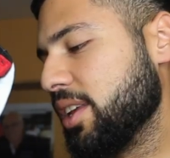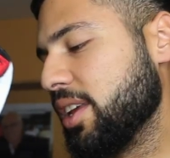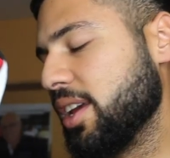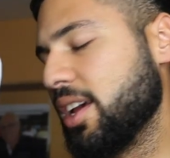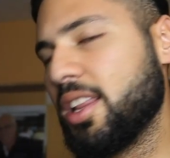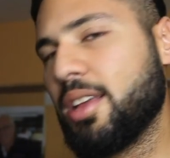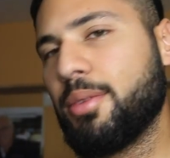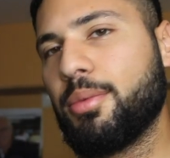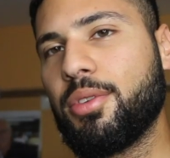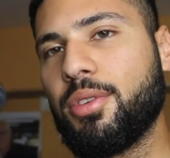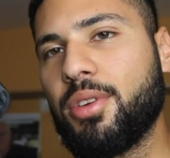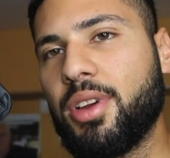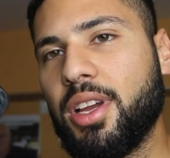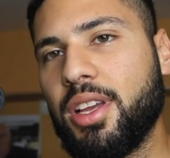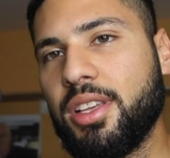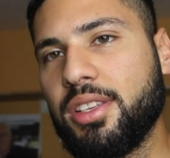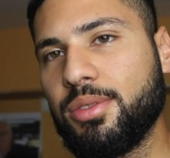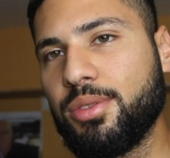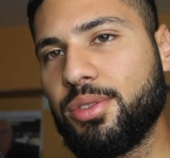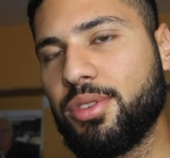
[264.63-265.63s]
Yeah, let me know
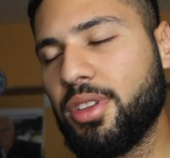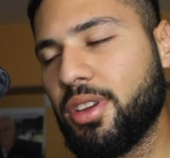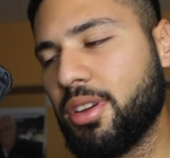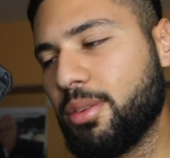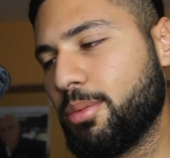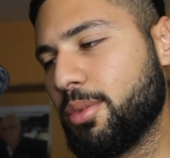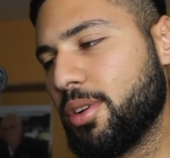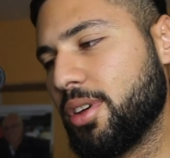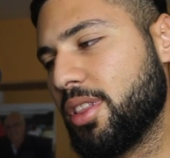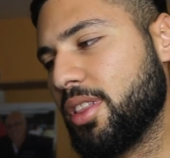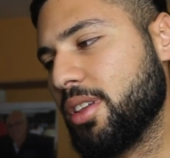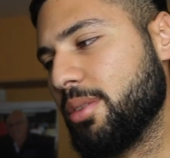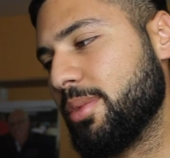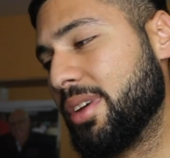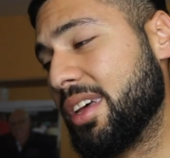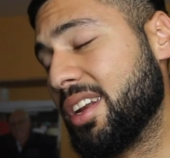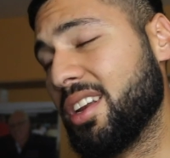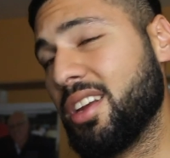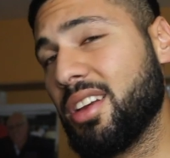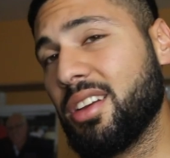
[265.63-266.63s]
guys what you think about them,
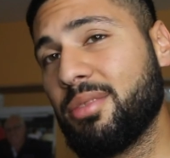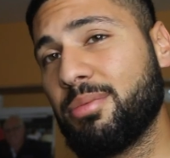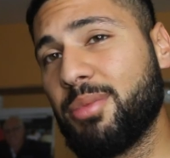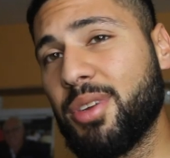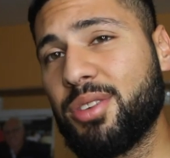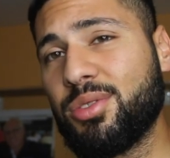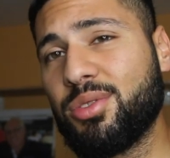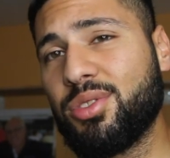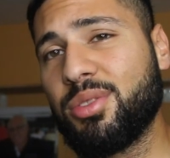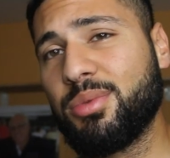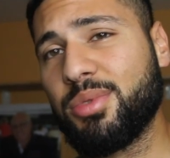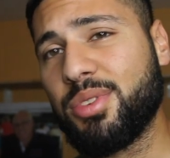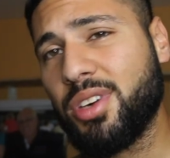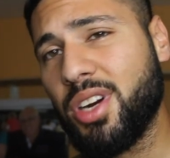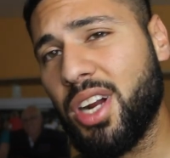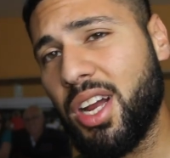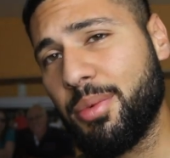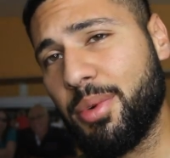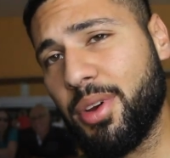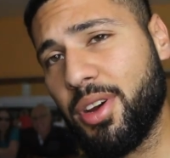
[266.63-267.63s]
and I make sure to
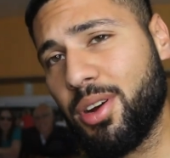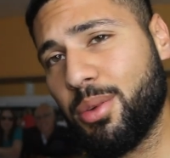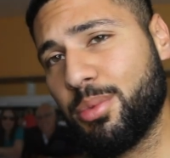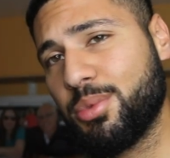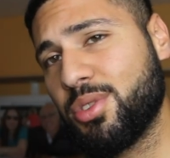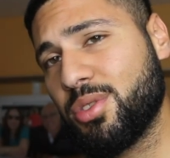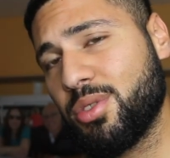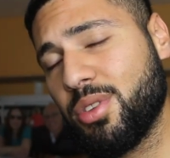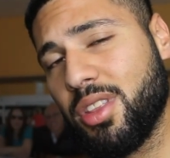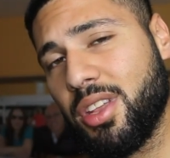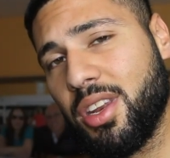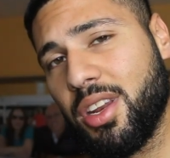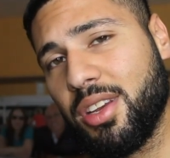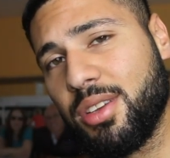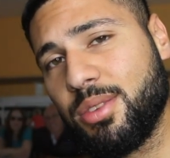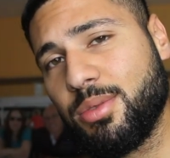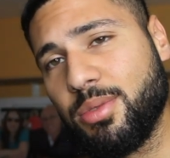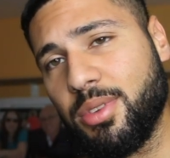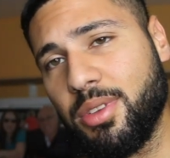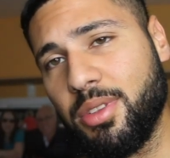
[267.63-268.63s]
subscribe. I hope to see you in the
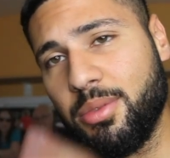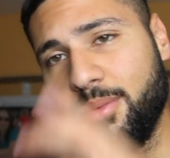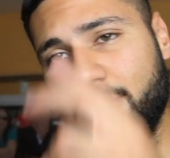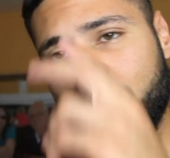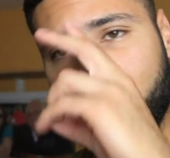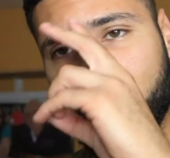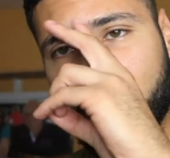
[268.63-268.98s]
next one.